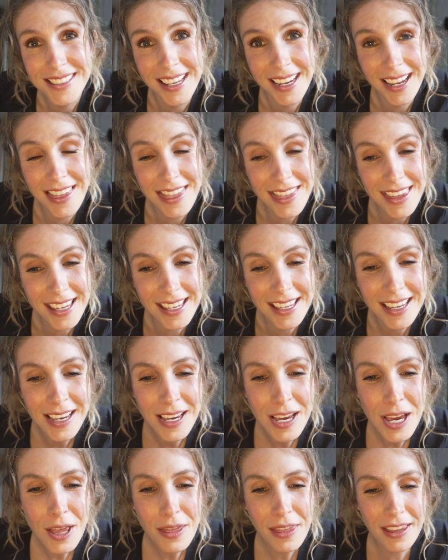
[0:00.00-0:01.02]
Like I think
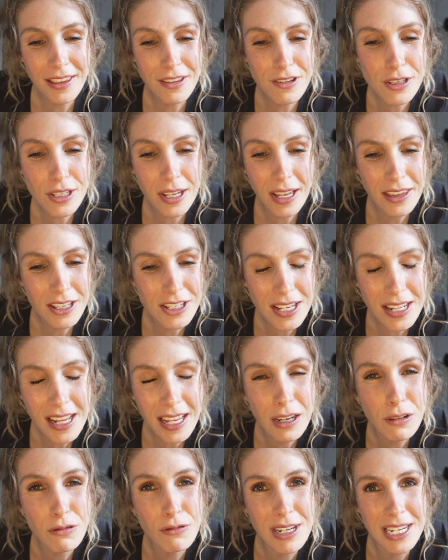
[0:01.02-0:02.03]
they just had
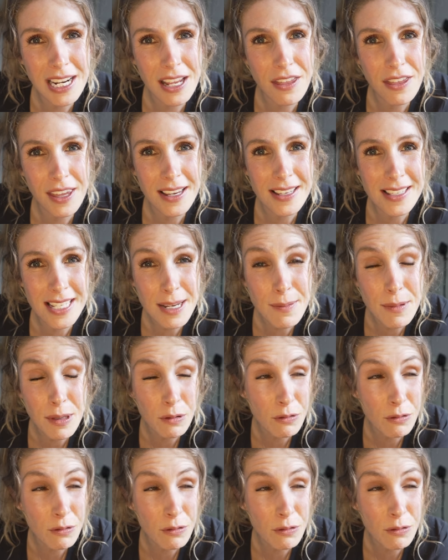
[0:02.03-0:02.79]
like a really thick seam.